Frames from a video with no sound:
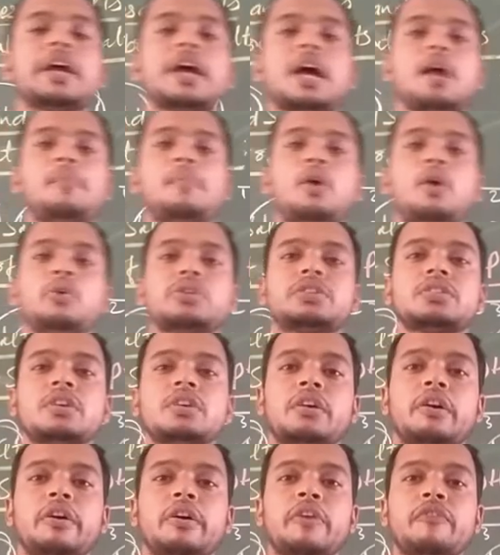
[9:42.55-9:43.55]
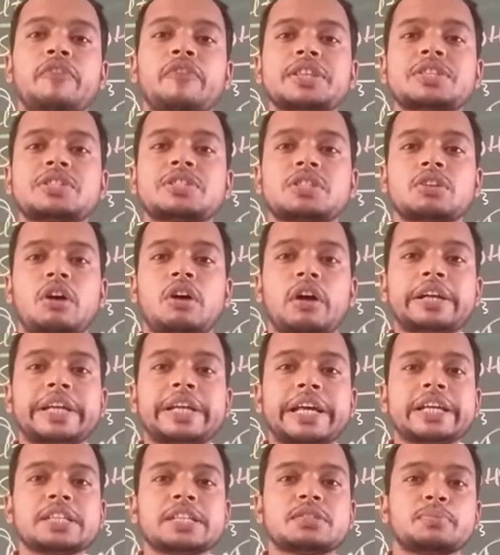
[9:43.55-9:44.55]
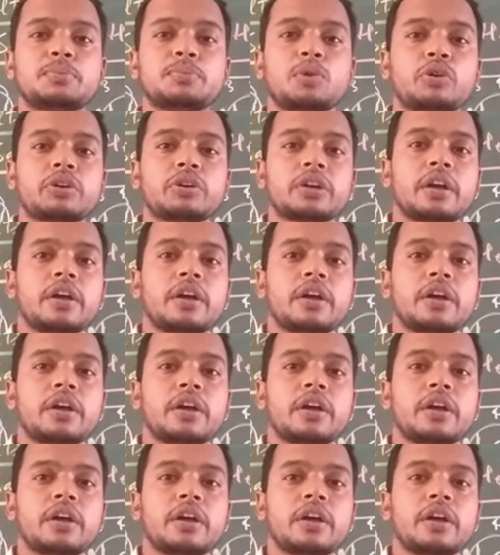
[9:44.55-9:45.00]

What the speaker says: about which salt is more